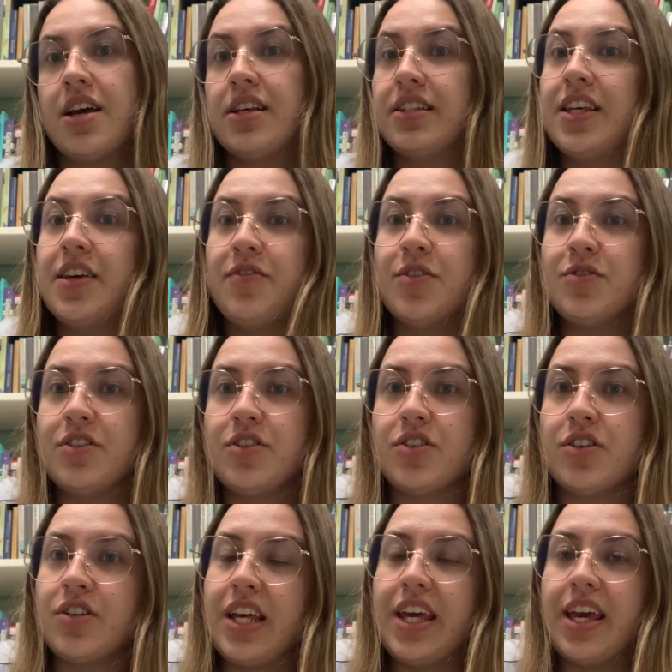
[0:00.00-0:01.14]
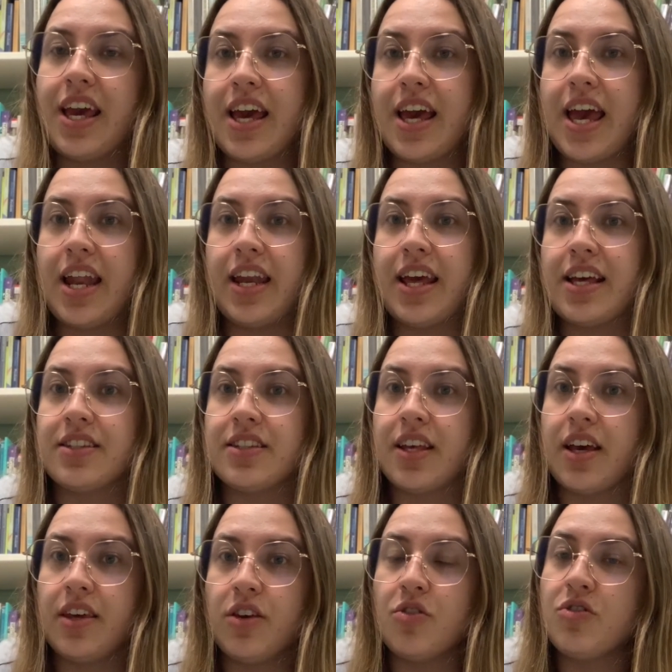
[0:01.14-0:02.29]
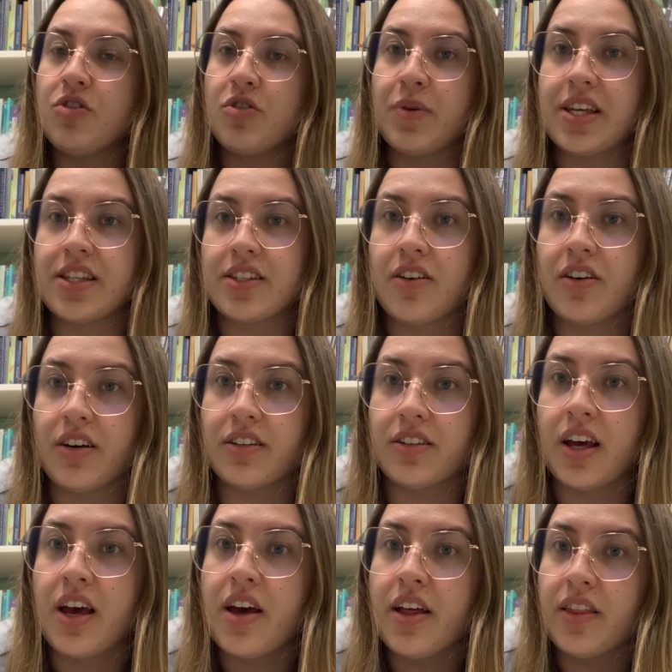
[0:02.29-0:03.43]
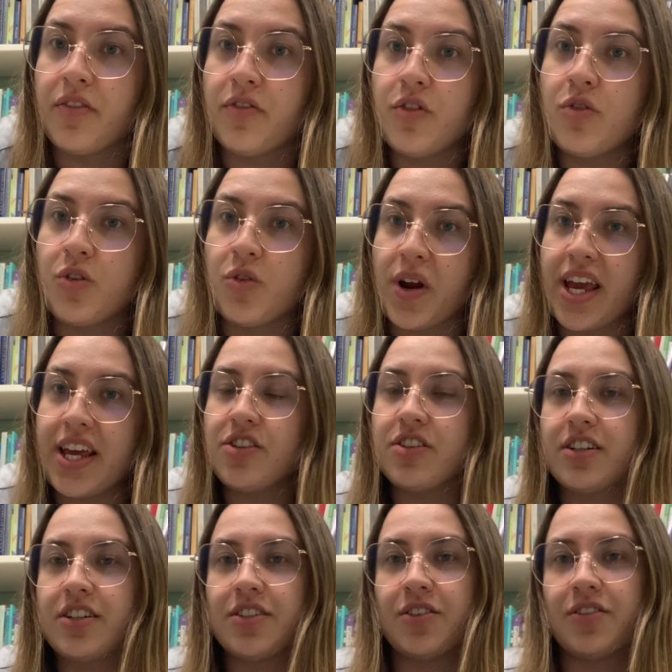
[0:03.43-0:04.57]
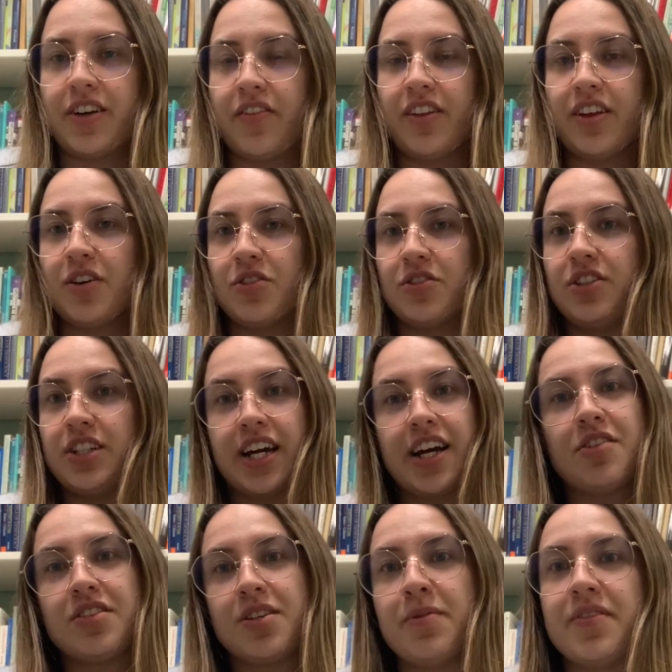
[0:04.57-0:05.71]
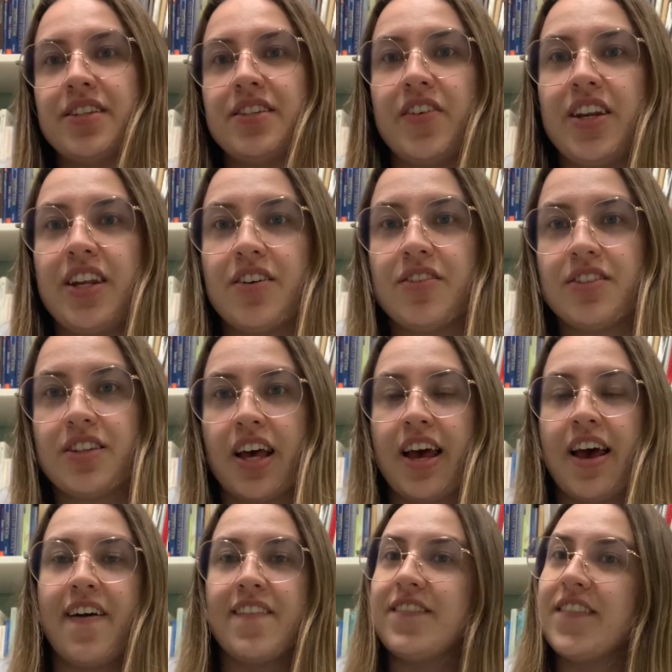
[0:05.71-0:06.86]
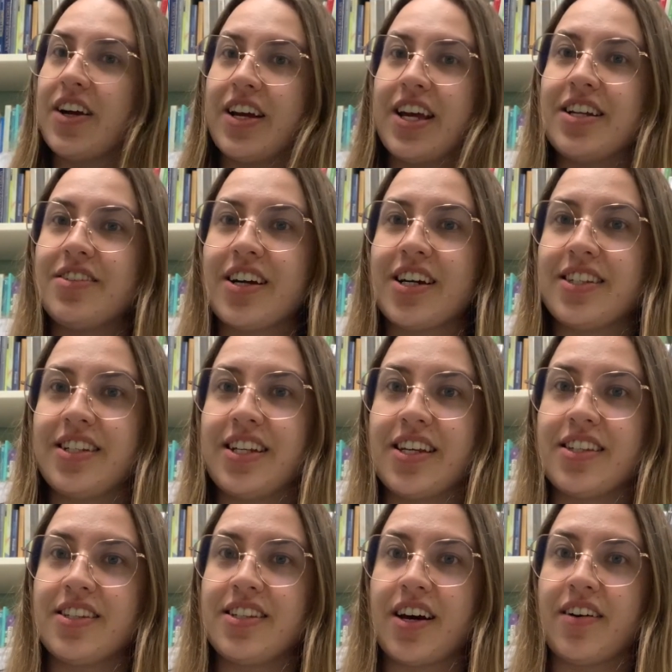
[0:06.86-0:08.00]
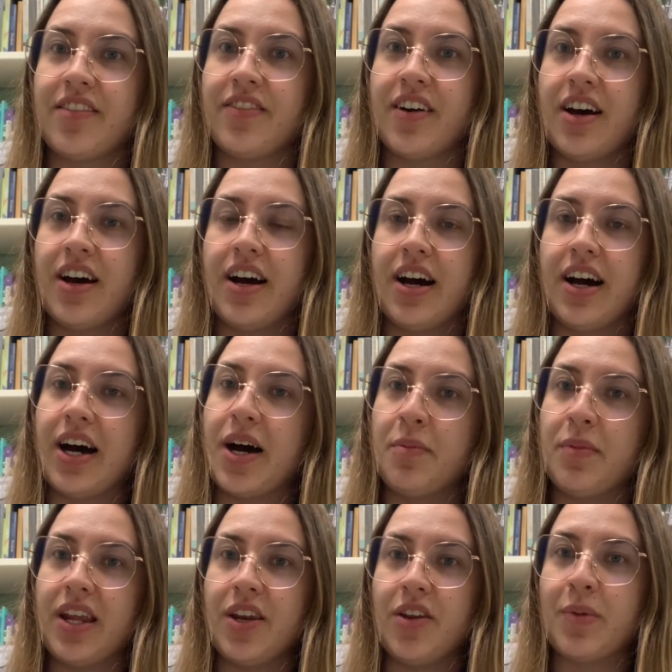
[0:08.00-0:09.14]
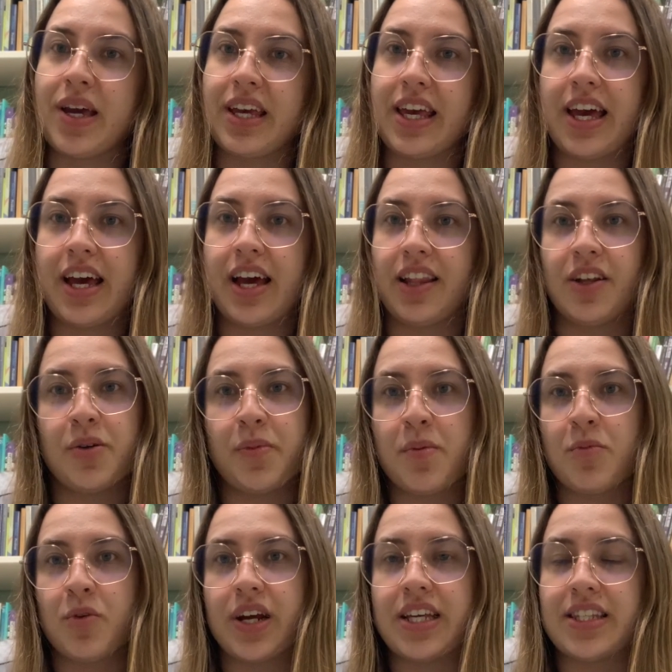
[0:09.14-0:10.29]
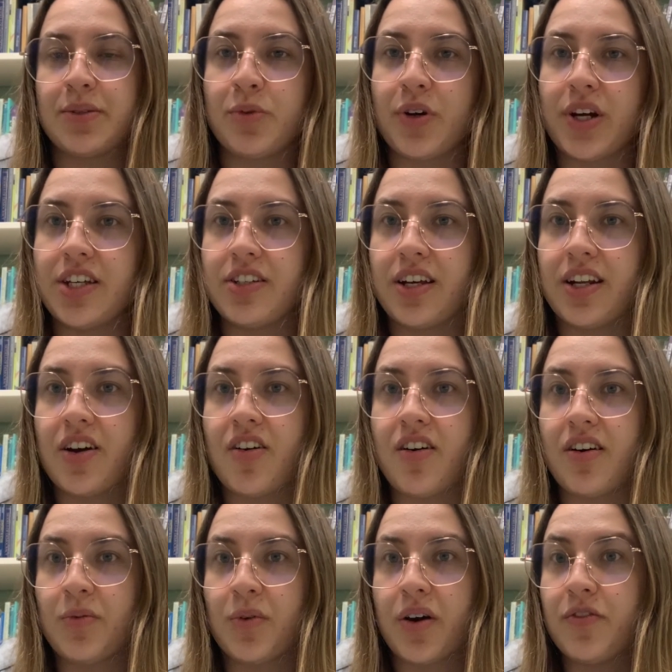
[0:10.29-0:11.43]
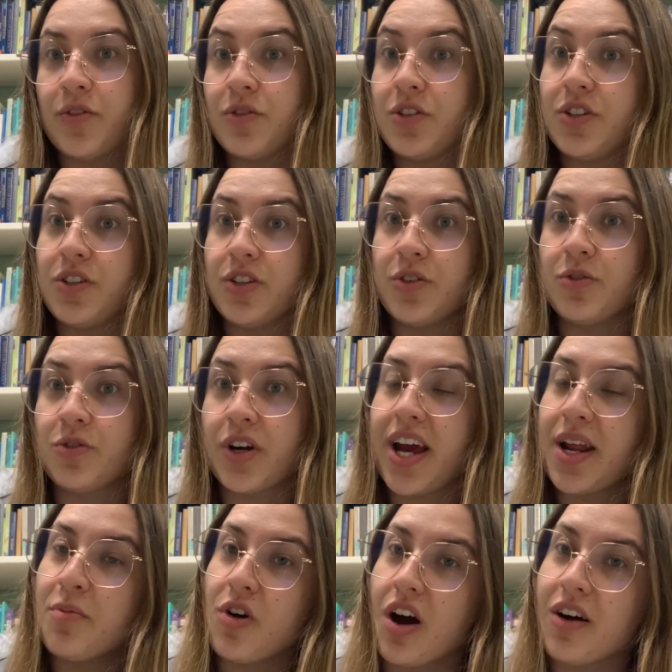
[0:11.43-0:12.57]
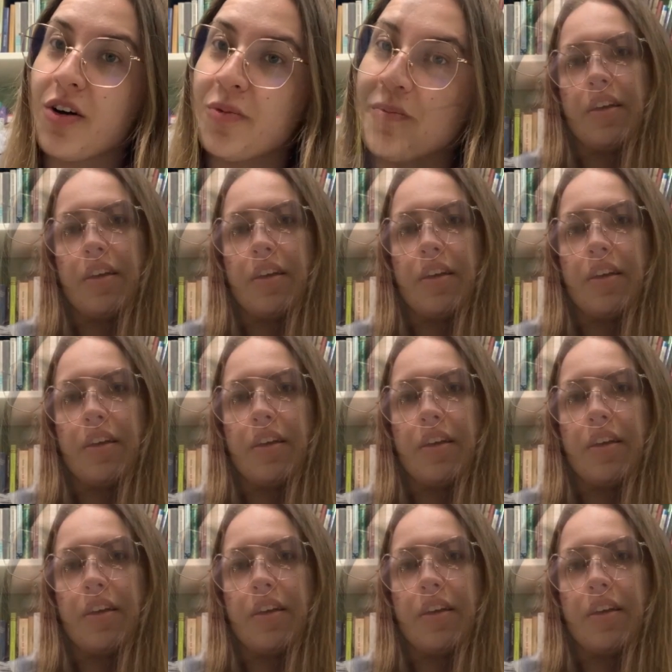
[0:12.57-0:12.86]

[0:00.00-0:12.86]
seafoods you should eat, and his YouTube is called The Food Ranger, so definitely go check out some of his videos. Very interesting stuff, and you might get a little bit more inspiration on what foods to try in Morocco.